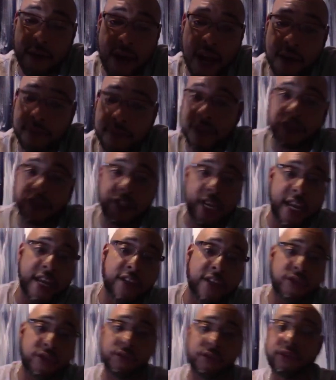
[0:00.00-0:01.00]
don't have to
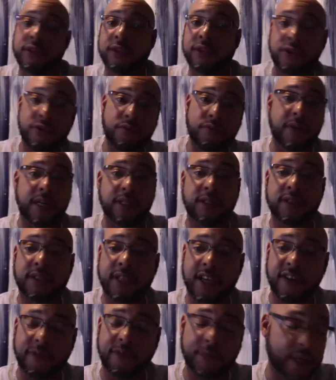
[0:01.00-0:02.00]
change you to too much
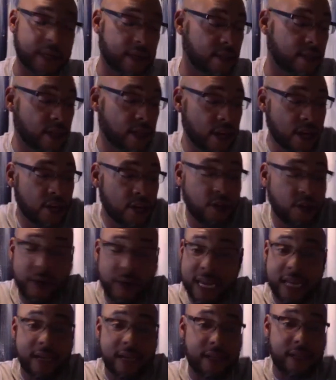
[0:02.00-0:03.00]
stuff because you
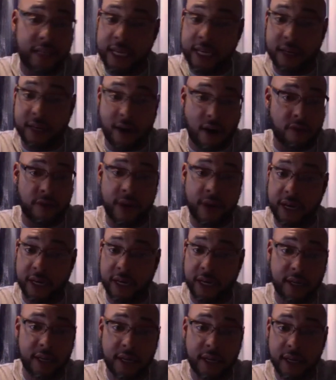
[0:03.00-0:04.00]
eat clean
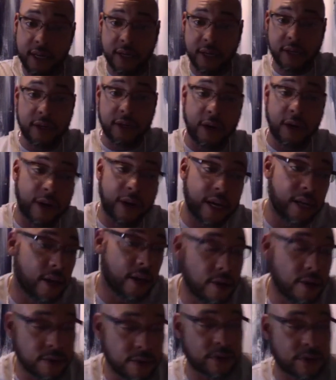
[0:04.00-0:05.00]
already. He
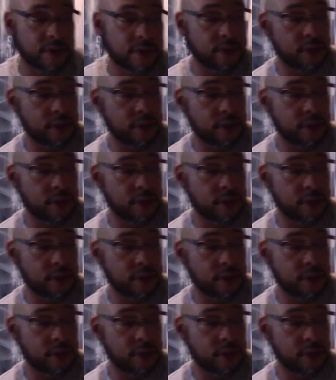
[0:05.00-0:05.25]
knows,